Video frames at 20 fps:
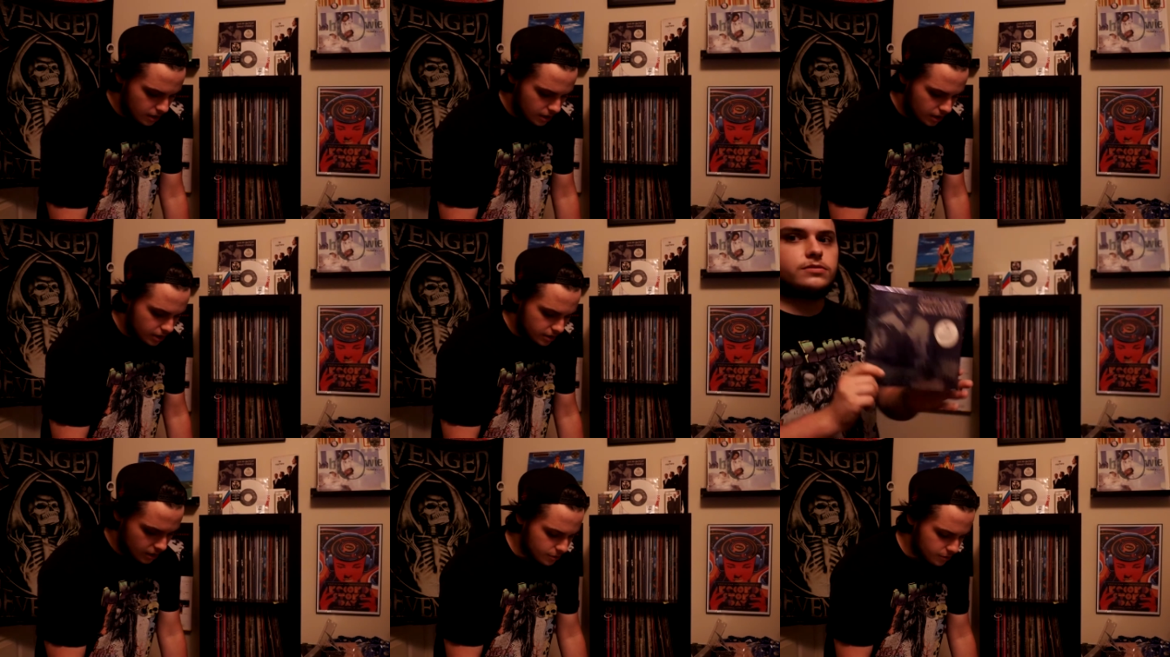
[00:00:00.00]

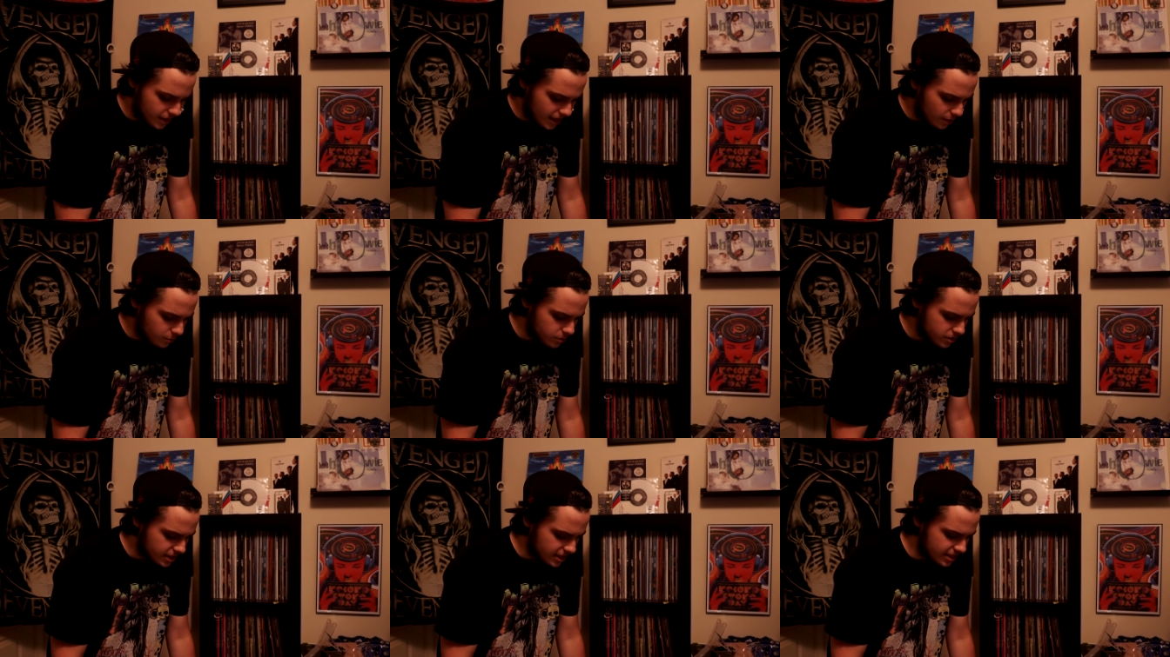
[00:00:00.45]
So
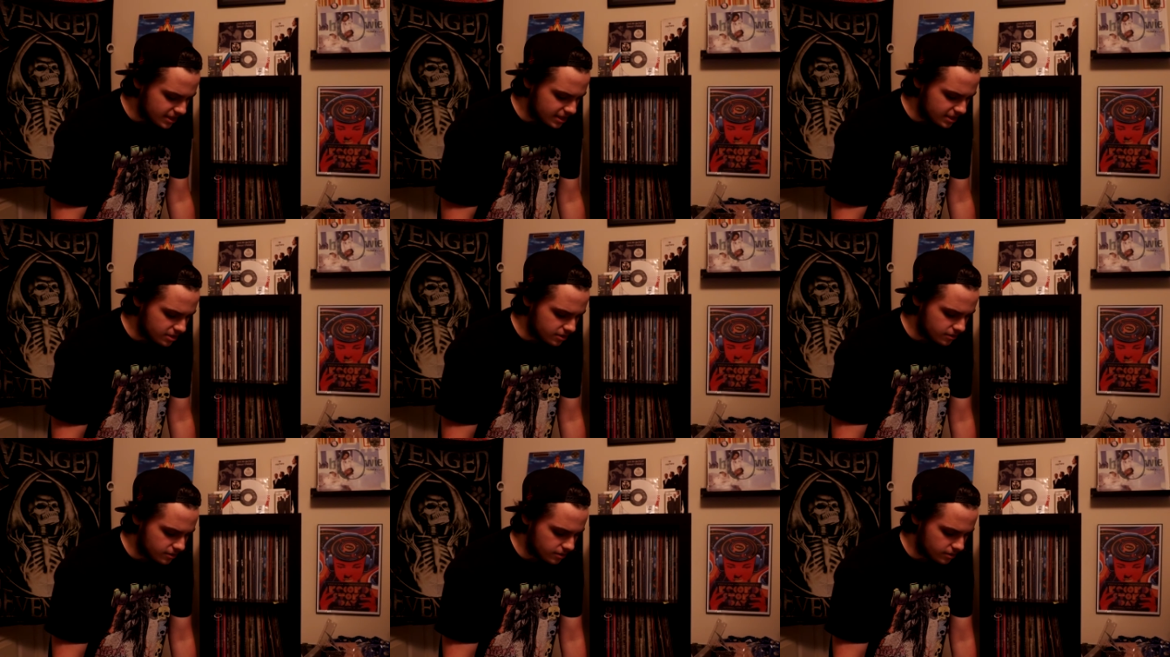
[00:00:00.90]
now we're getting
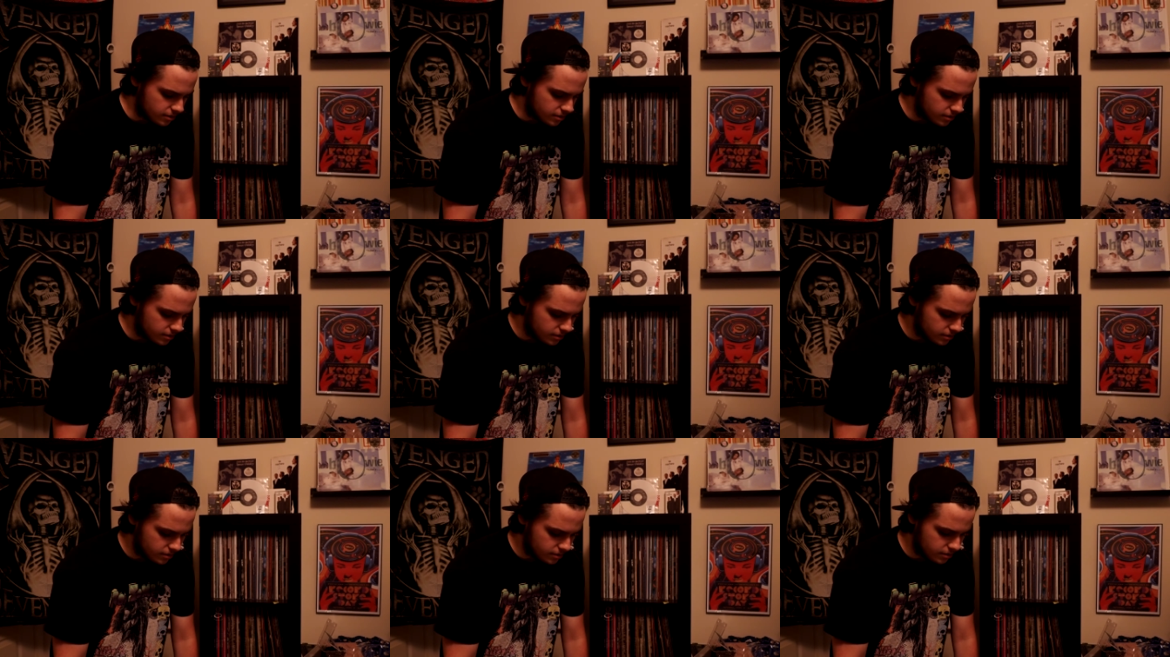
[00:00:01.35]
into
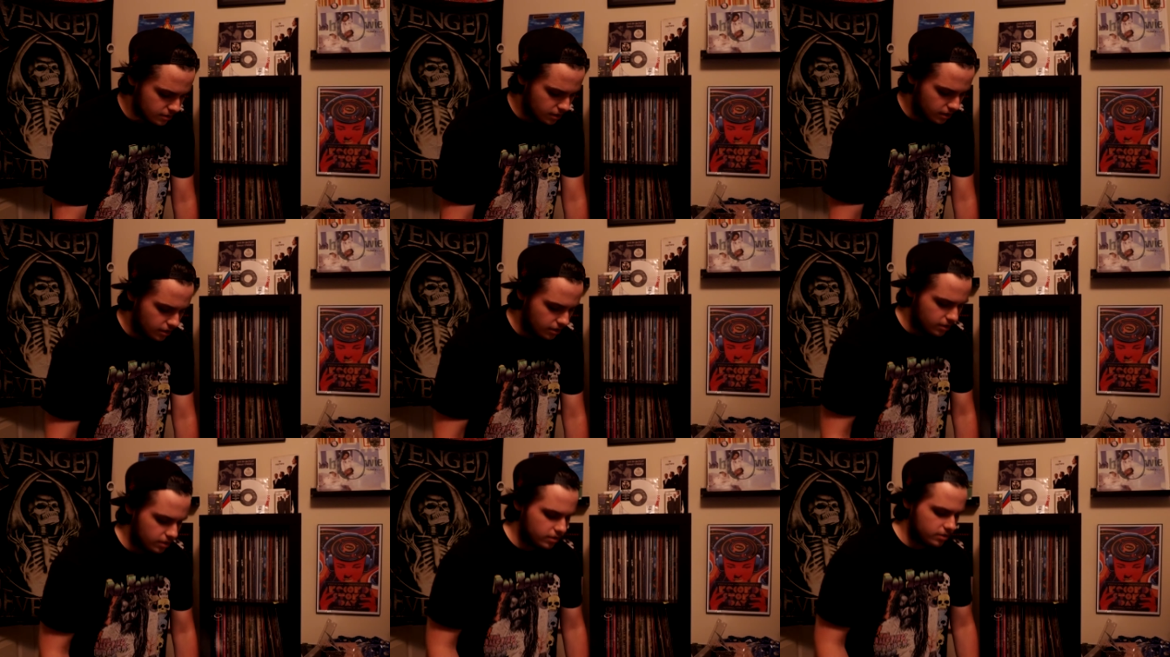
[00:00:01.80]
the,
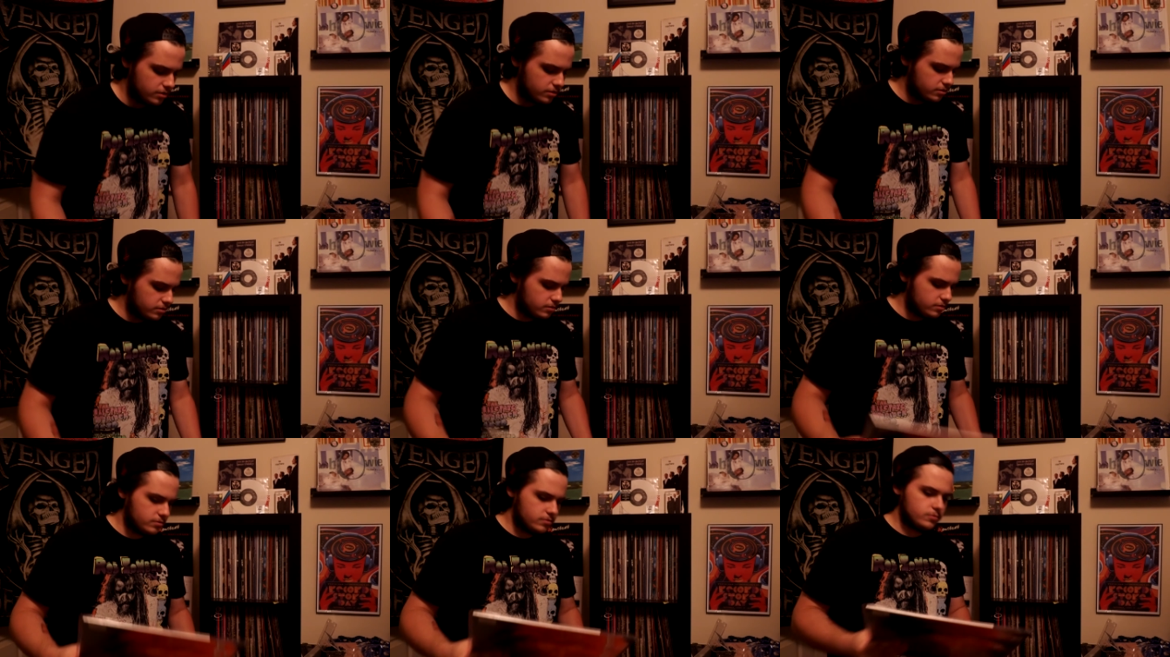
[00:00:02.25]

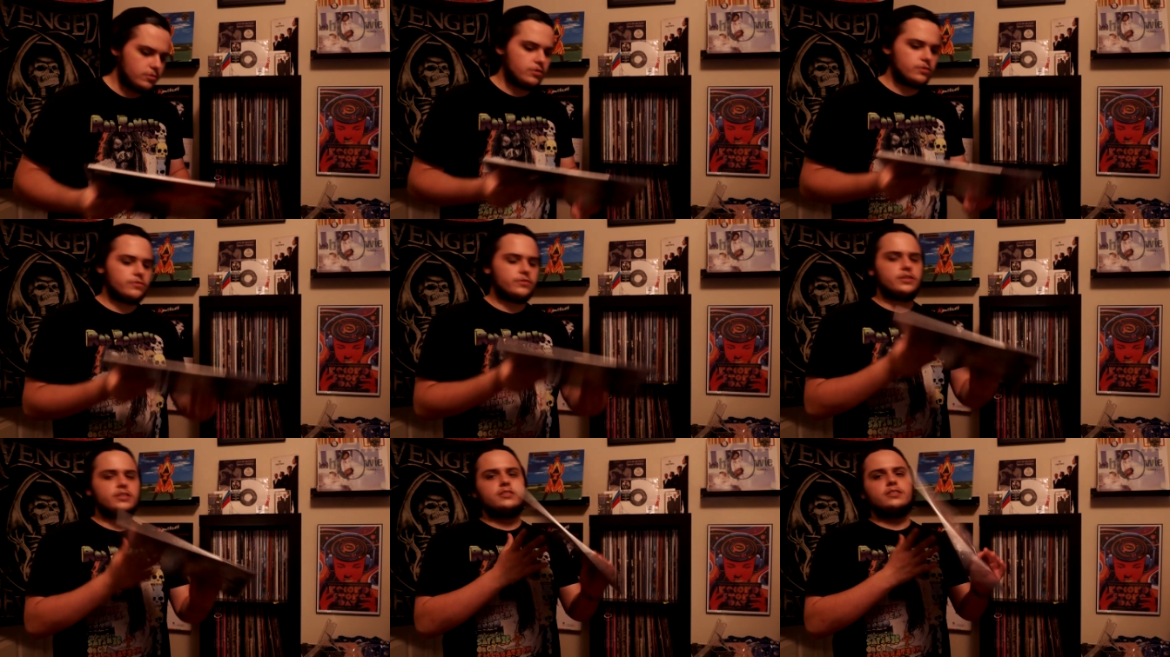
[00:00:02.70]
well,
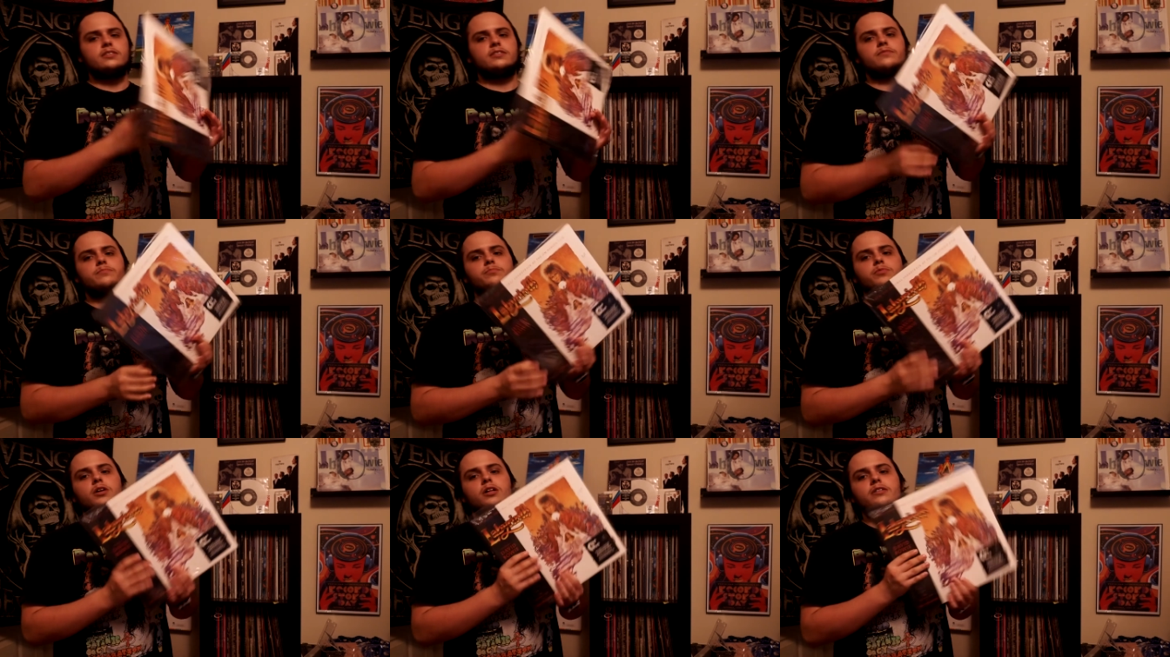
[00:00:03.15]
this is
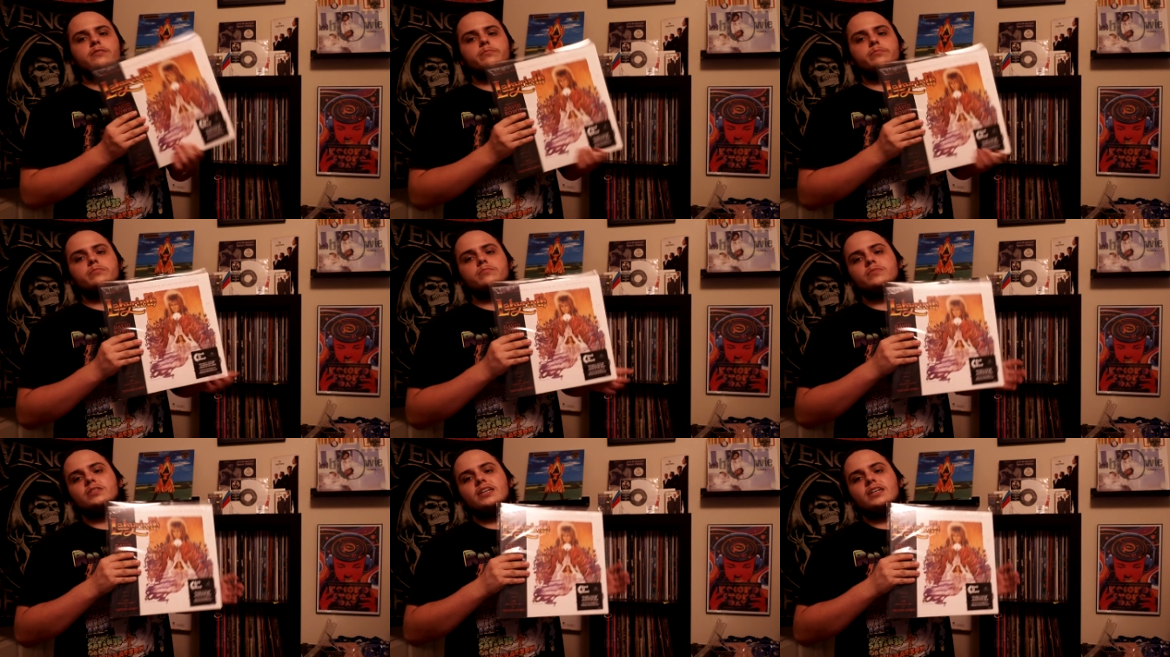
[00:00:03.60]
probably,